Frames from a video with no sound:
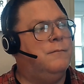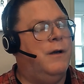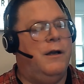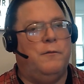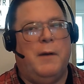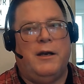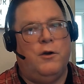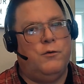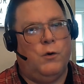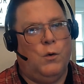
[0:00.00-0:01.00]
it's my
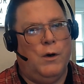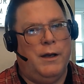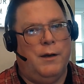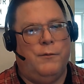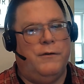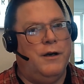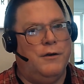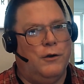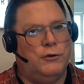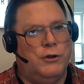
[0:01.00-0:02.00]
new toy. It was an
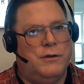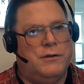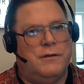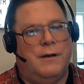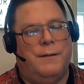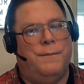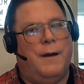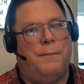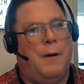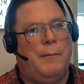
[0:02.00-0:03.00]
indulgence.
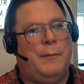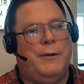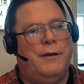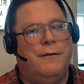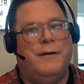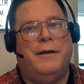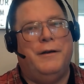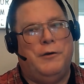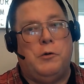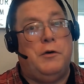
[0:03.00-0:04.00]
I probably
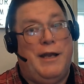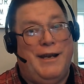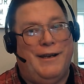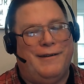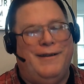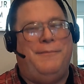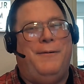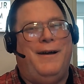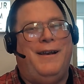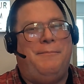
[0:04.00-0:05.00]
don't need it,
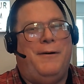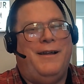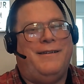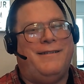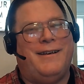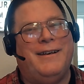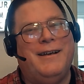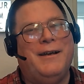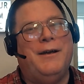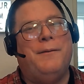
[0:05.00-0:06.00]

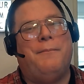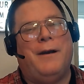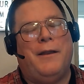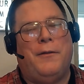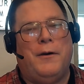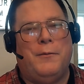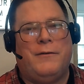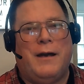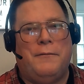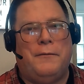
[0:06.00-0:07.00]
but I thought it was
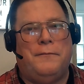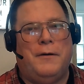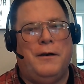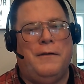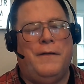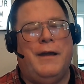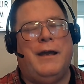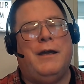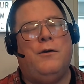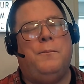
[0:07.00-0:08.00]
kind of a fun
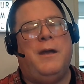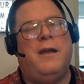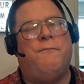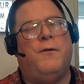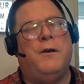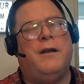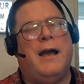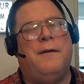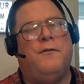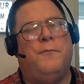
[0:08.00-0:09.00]
thing, and it'll be fun to
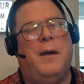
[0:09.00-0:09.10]
kind of